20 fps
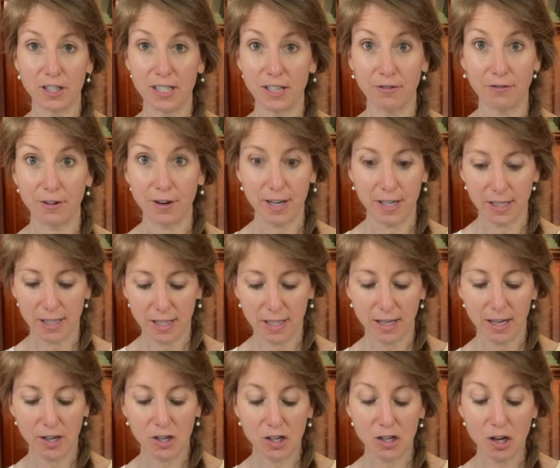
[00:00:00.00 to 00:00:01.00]
different
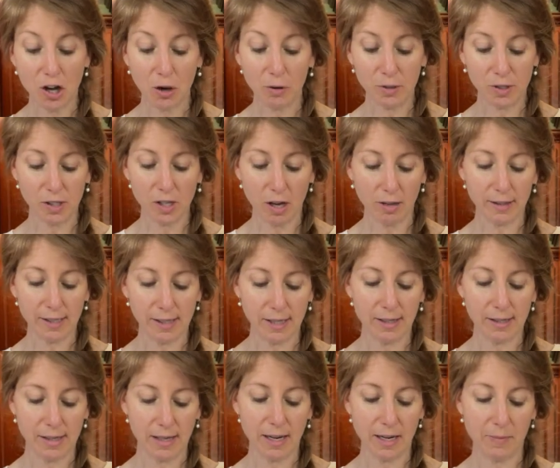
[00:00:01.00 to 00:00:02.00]
no salt
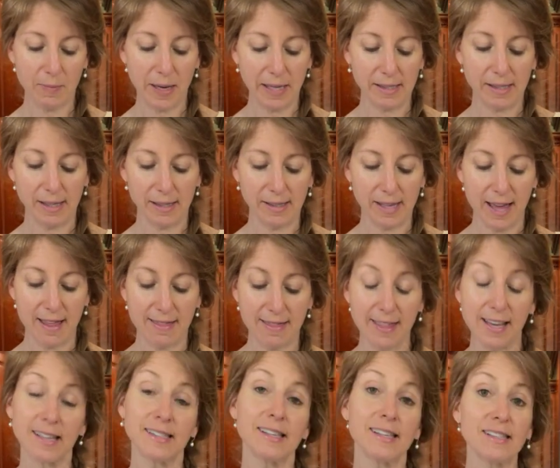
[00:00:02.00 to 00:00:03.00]
seasoning mixes, and
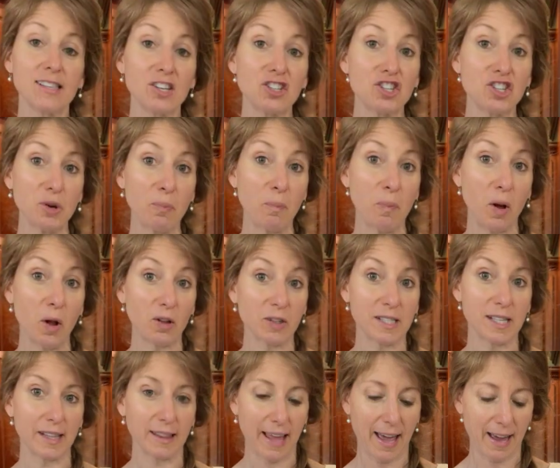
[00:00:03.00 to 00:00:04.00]
this is a
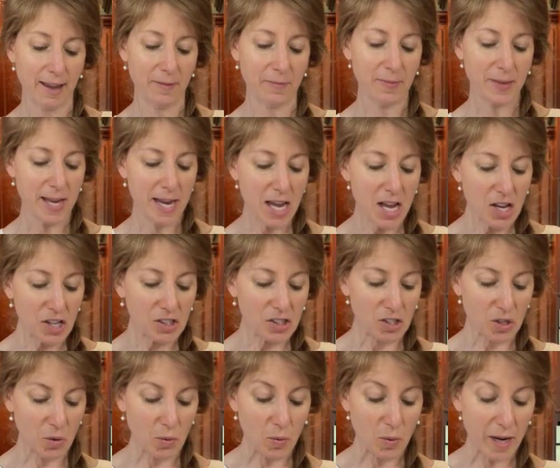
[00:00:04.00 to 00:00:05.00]
chipotle.
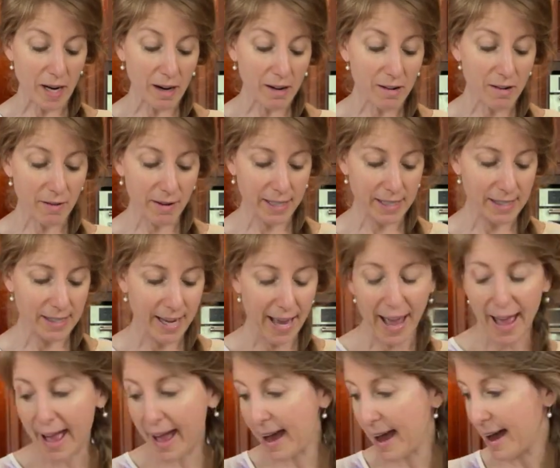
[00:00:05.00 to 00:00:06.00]
So we are going to
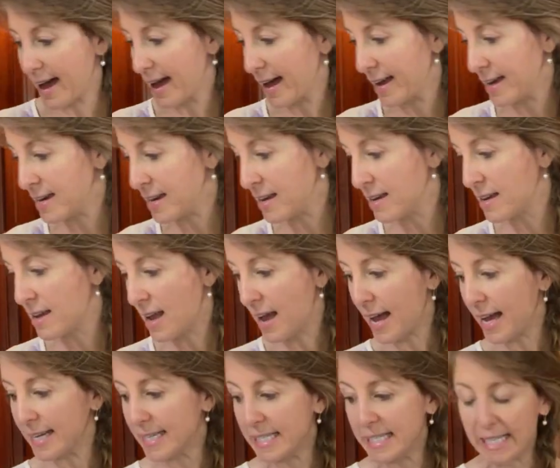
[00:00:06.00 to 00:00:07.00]
add
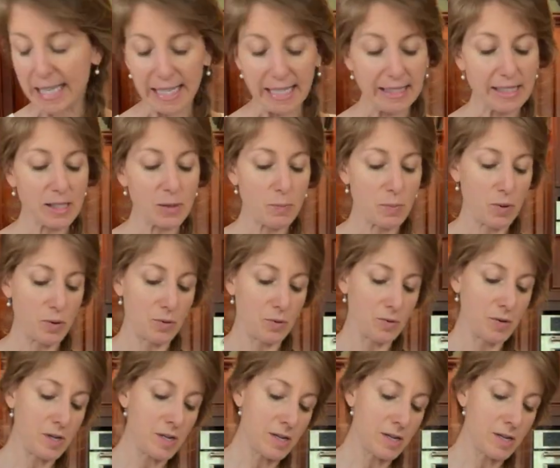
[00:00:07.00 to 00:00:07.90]
a teaspoon.